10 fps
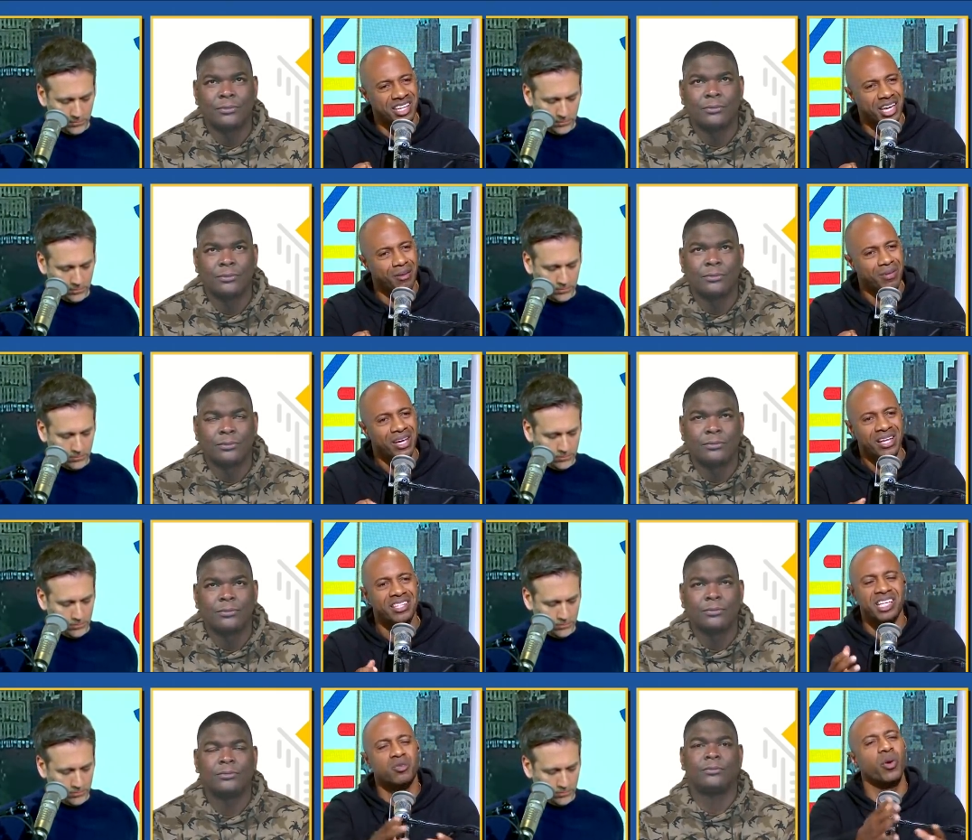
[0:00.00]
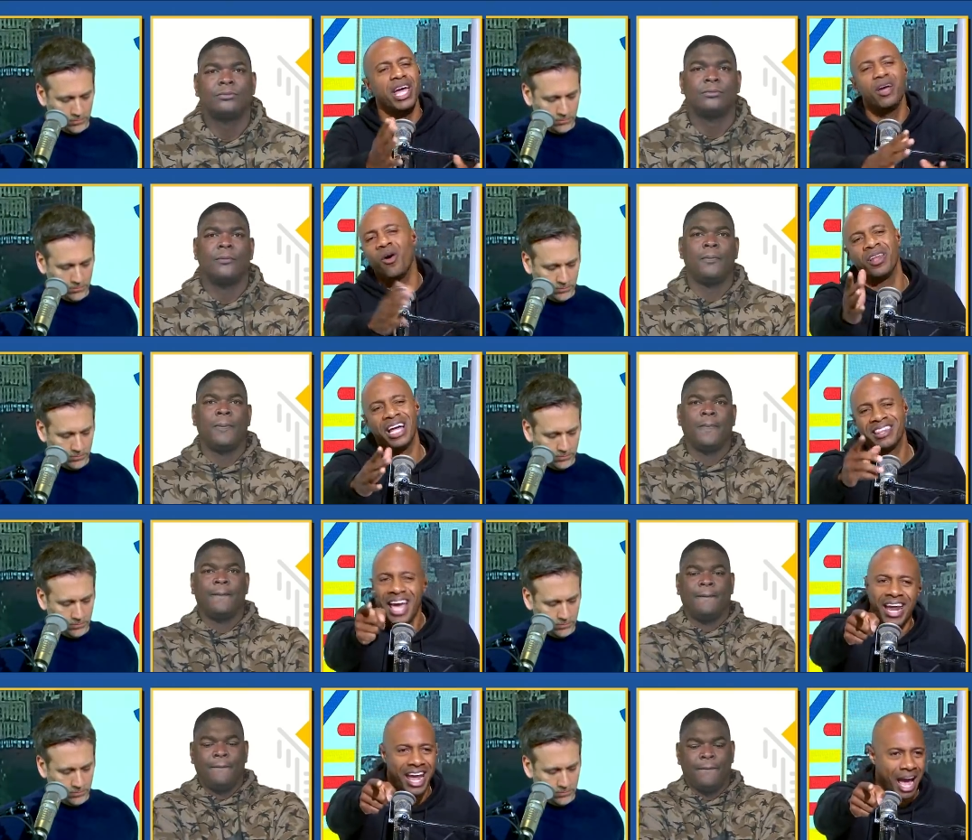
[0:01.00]
Speaker 1: this team and says, we ain't going to let
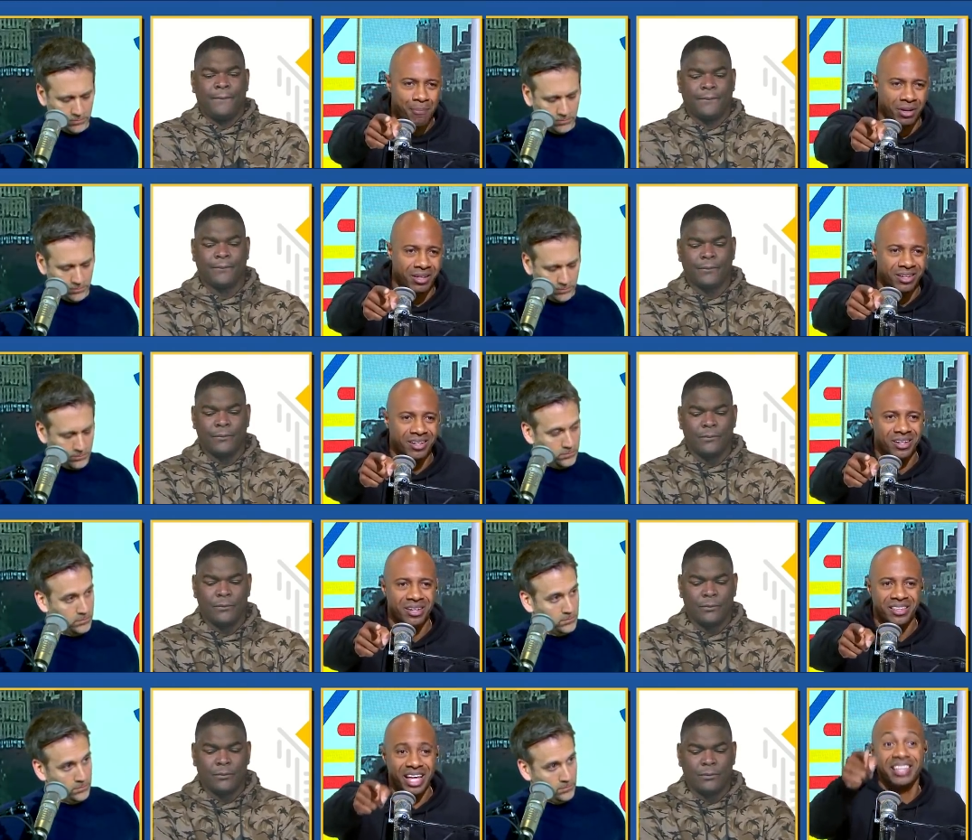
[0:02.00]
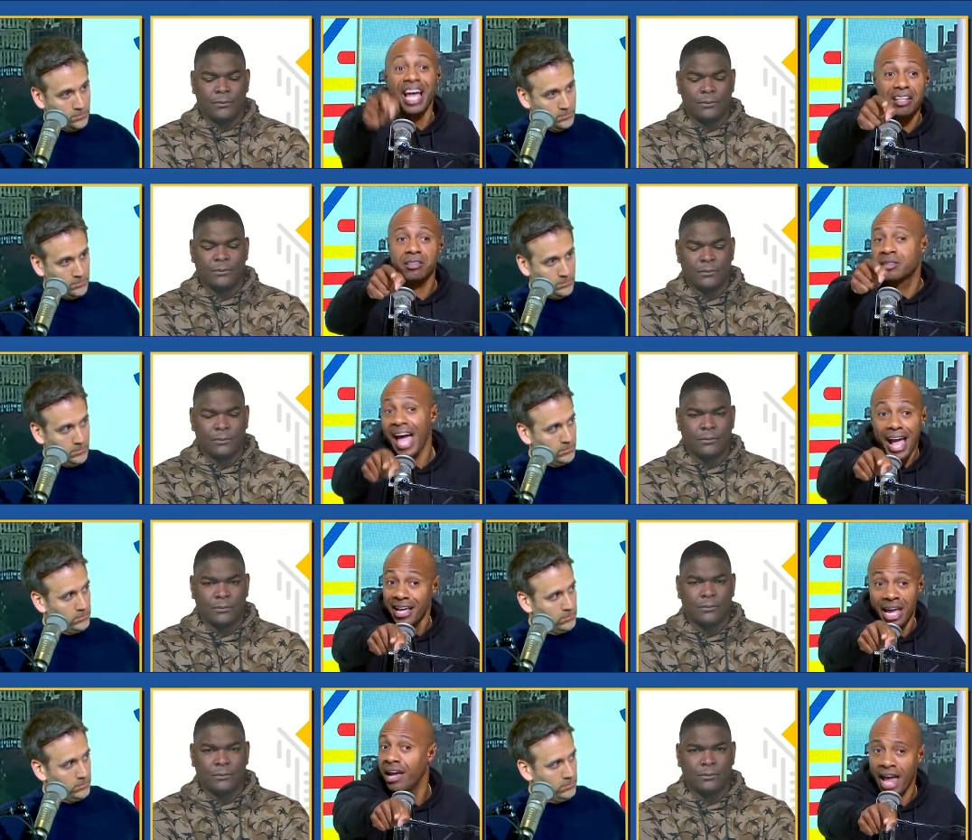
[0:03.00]
that happen. Like, that, that
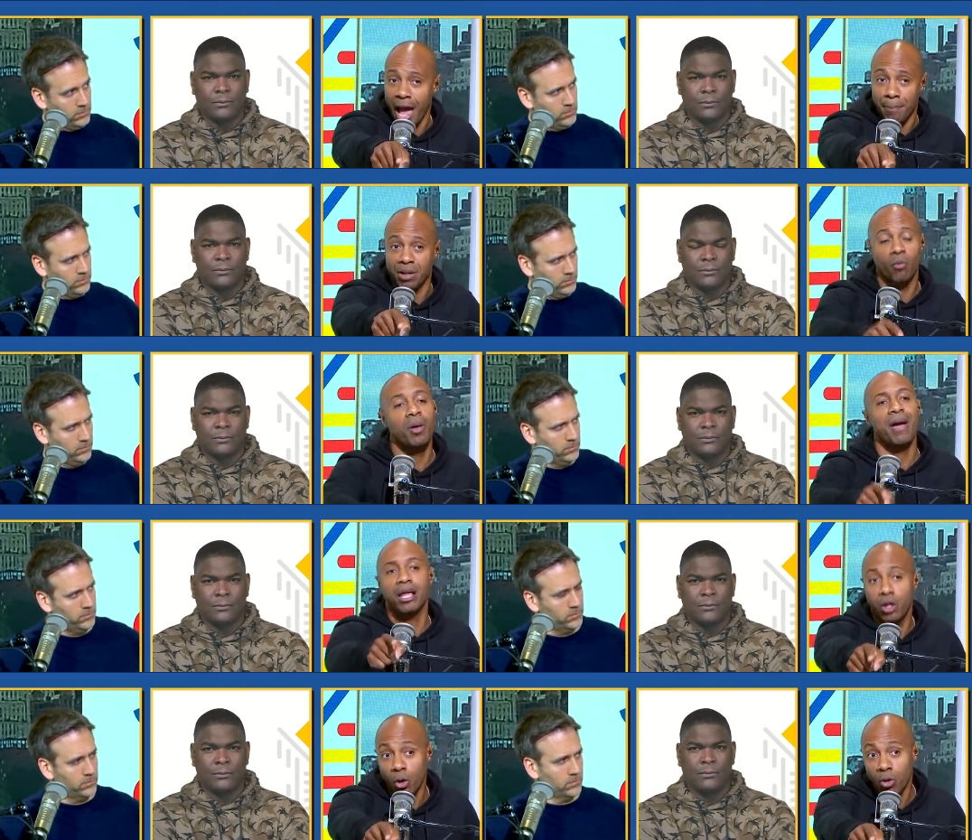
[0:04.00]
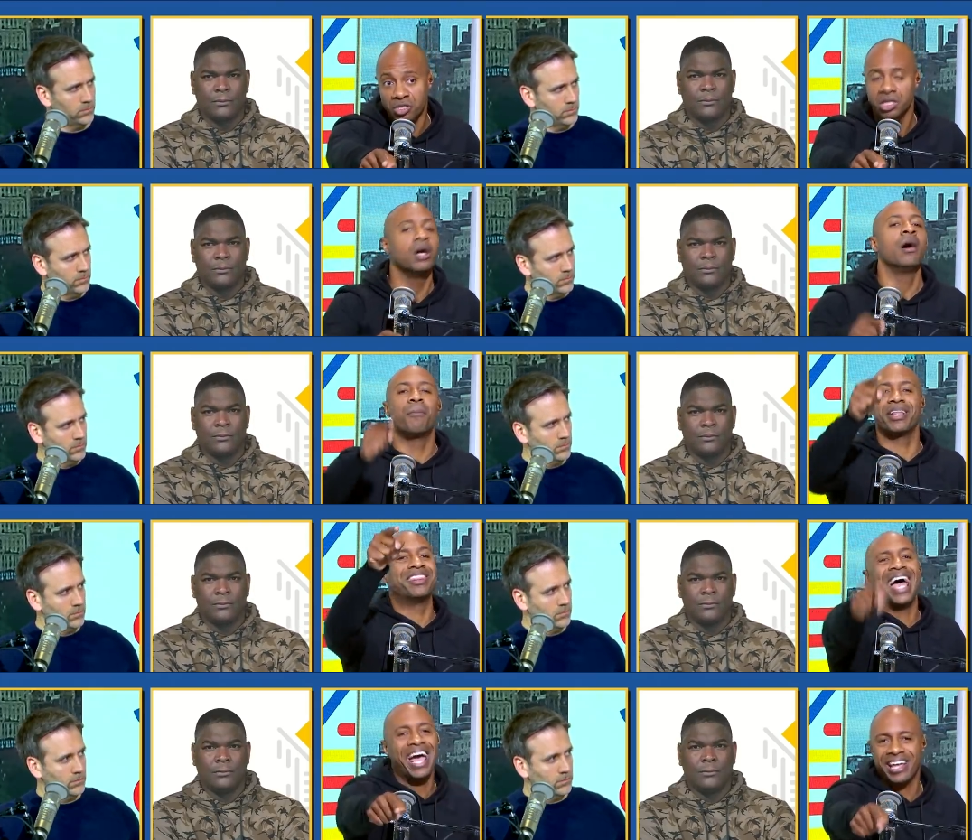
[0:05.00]
can't happen. We may lose,
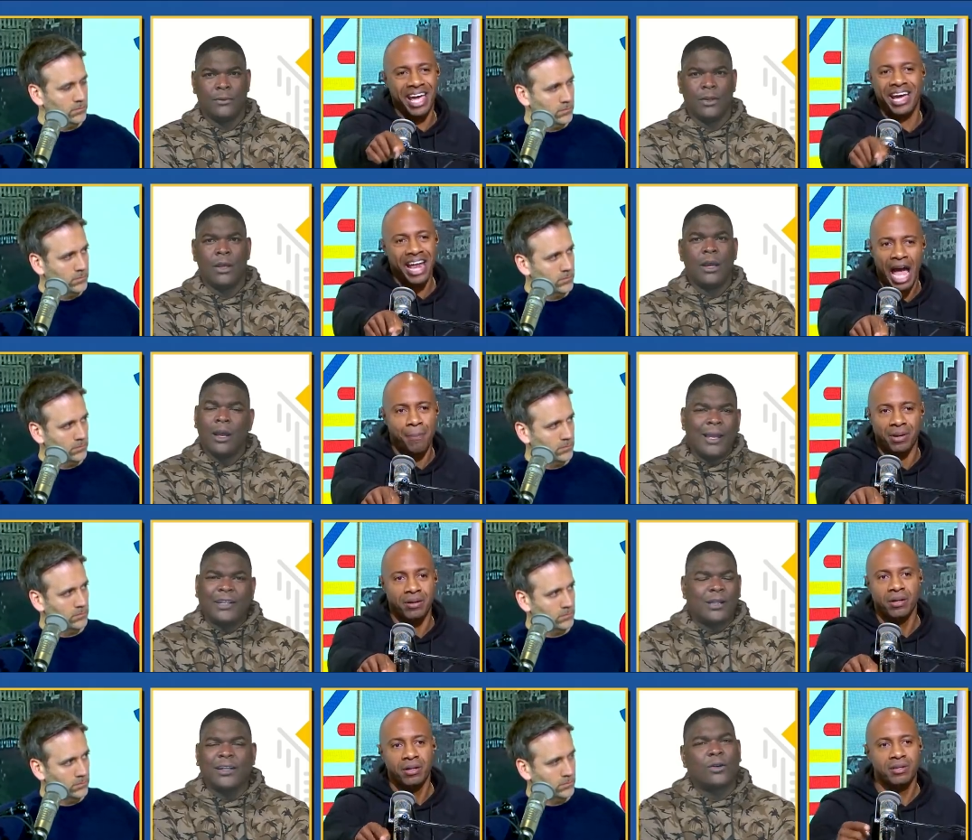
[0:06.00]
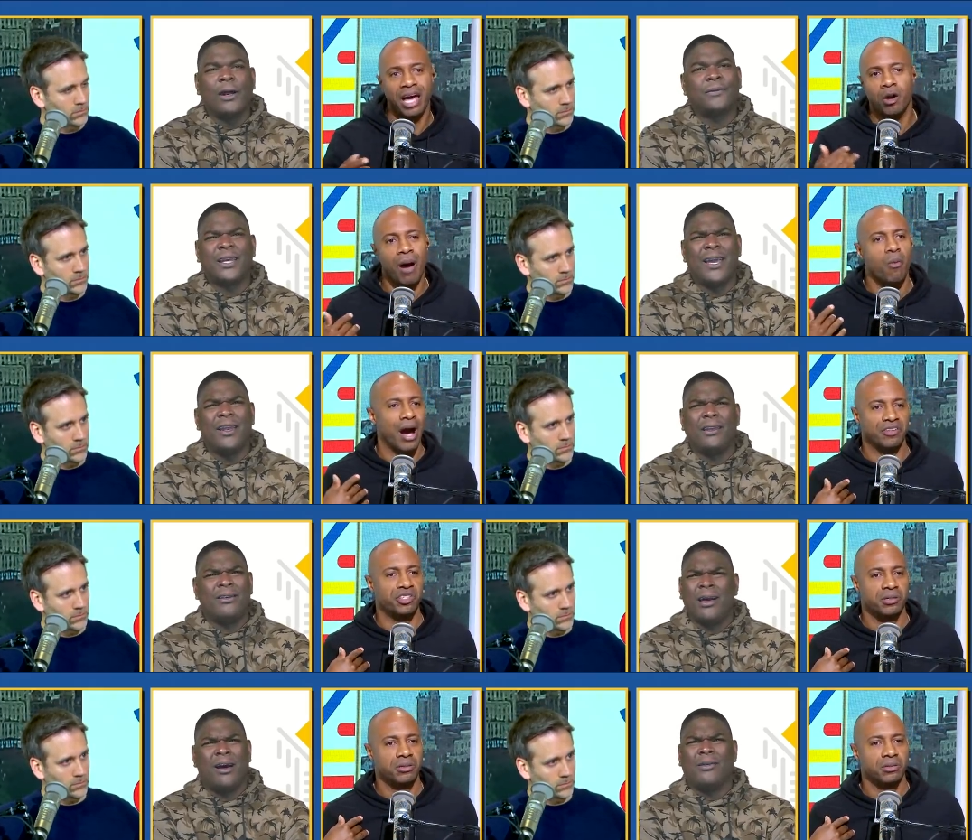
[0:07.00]
but
Speaker 2: that can't happen. That's, that's not what I'm saying.
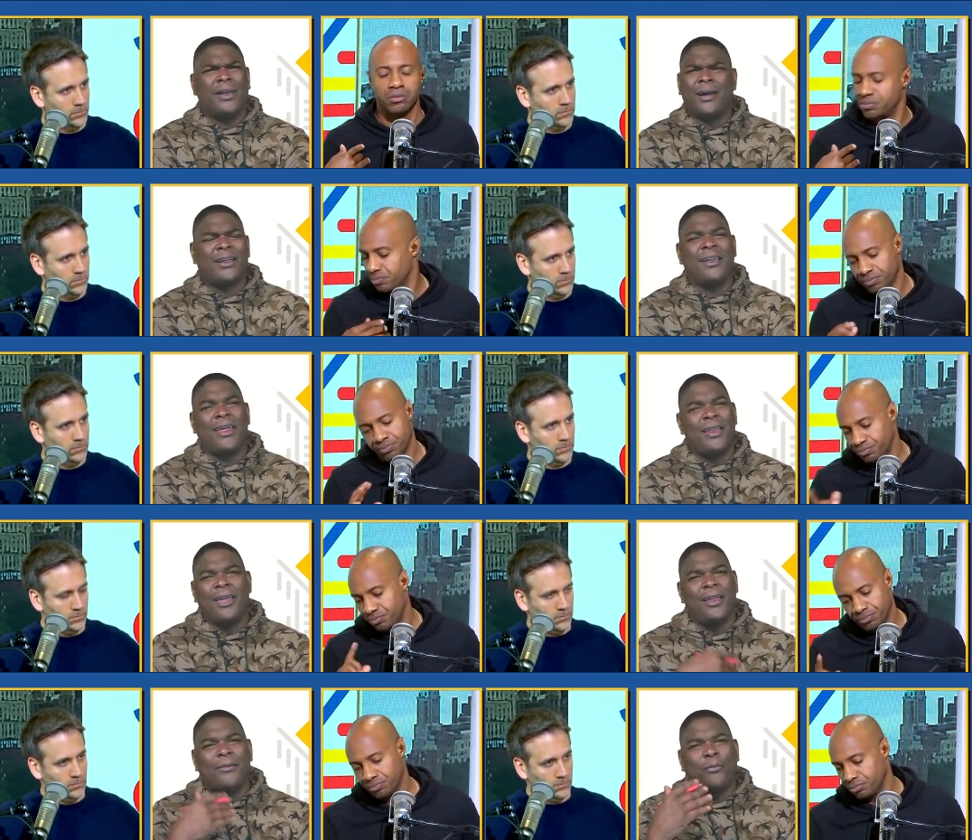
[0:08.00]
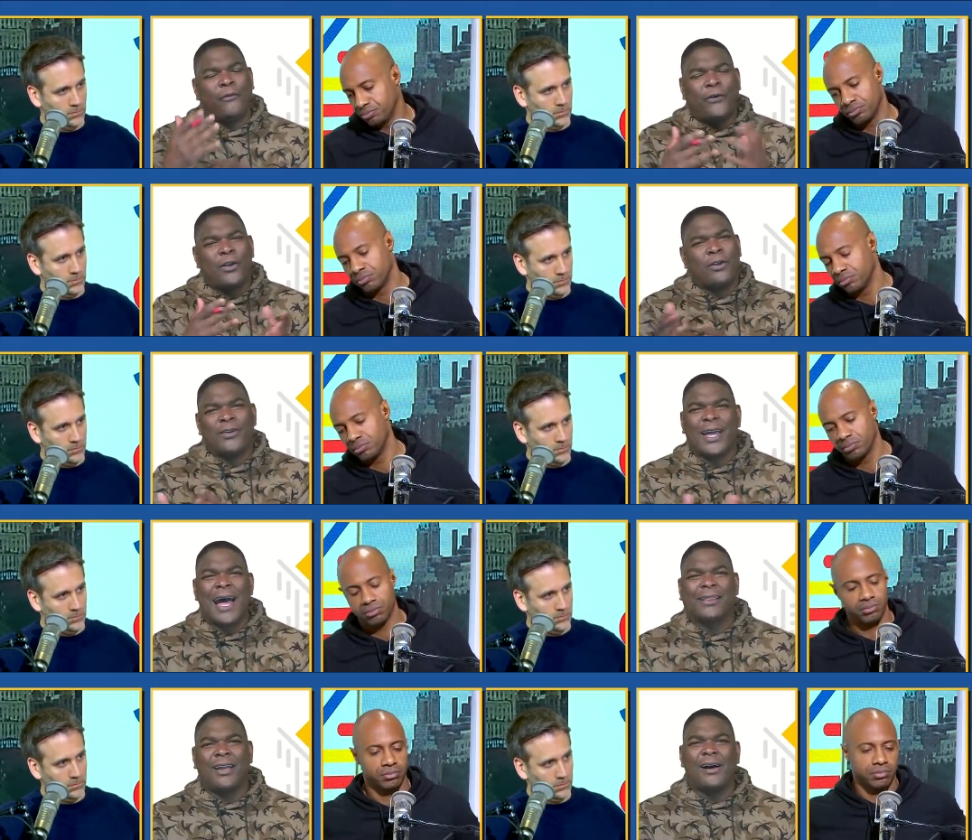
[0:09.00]
Watch. No, not. and, and before you even
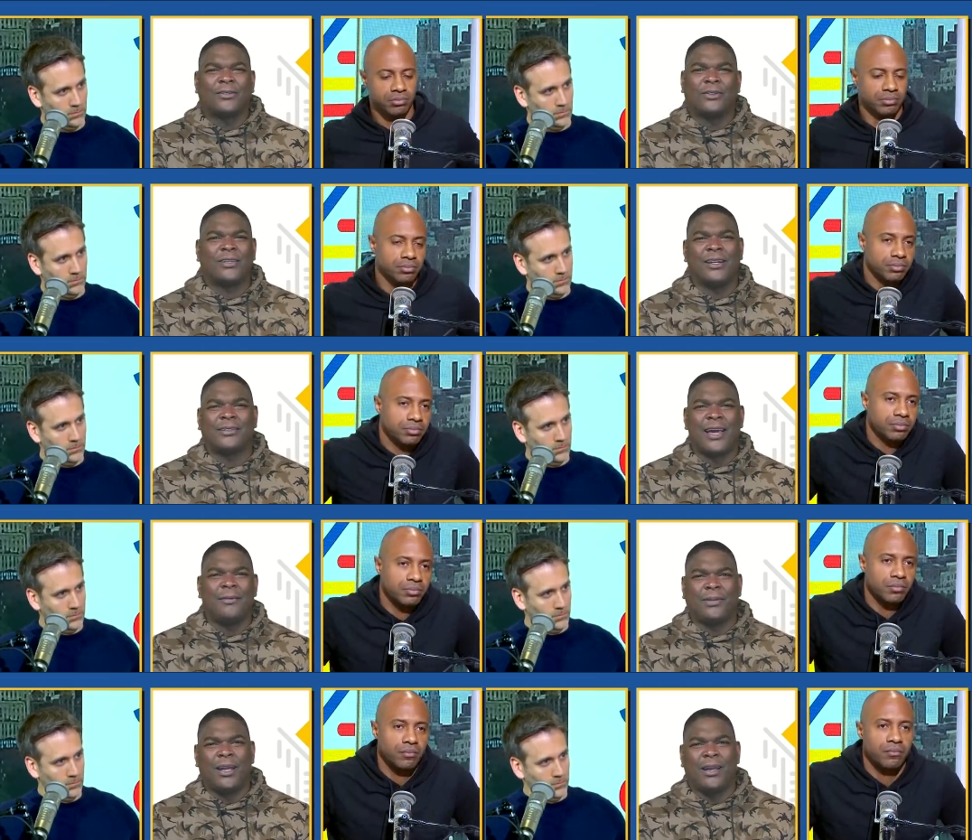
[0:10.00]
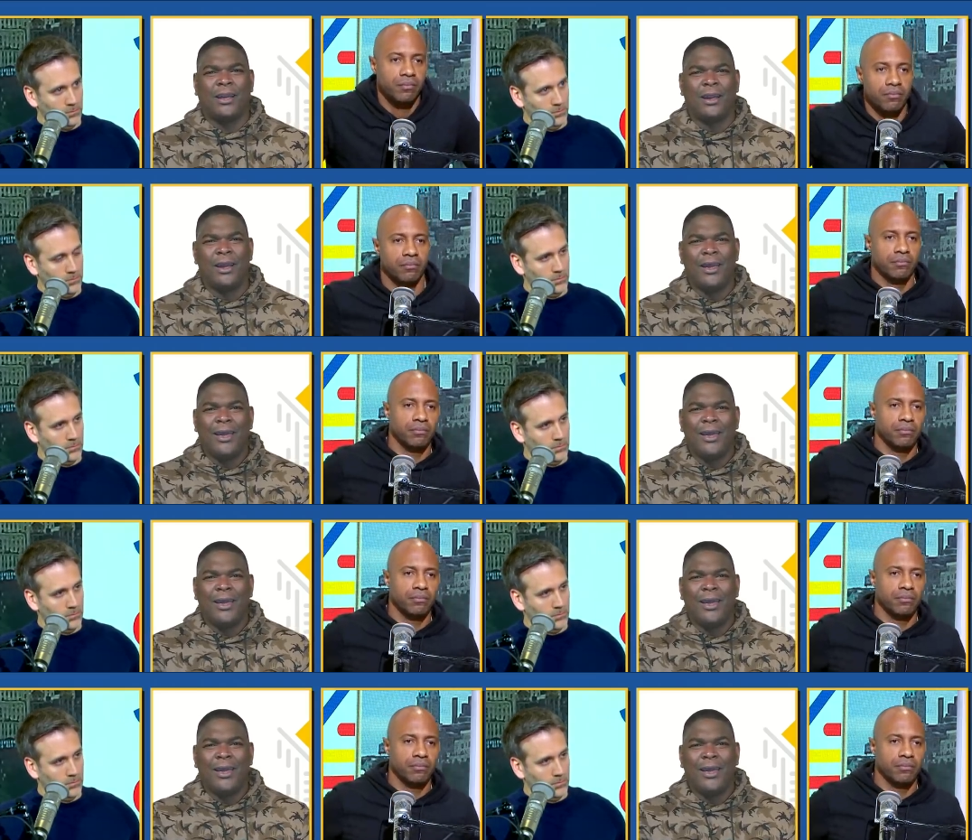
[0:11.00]
got there, I was going to say the same thing.